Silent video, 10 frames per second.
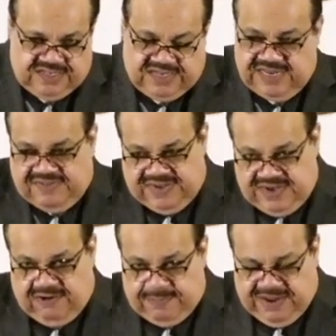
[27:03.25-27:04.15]
to even
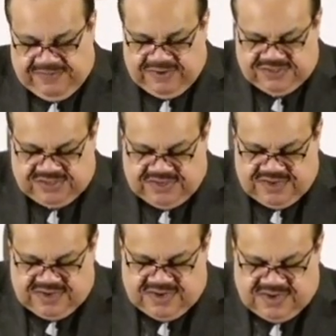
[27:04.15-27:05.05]
hear about this
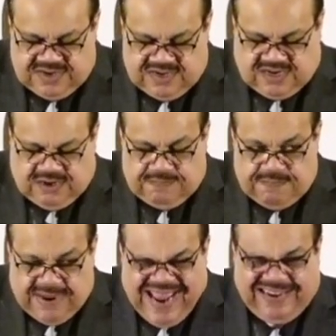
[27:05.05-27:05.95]

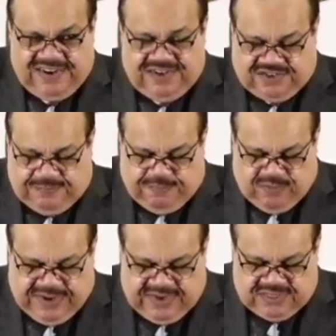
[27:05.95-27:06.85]
commanded to
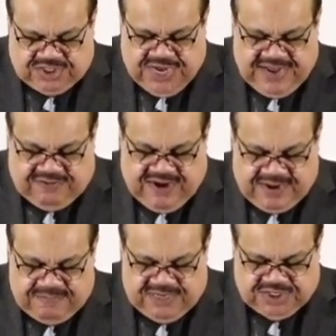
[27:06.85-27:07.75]
bring
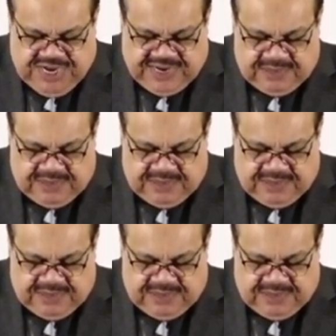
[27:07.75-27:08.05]
Shadrach, Meshach, and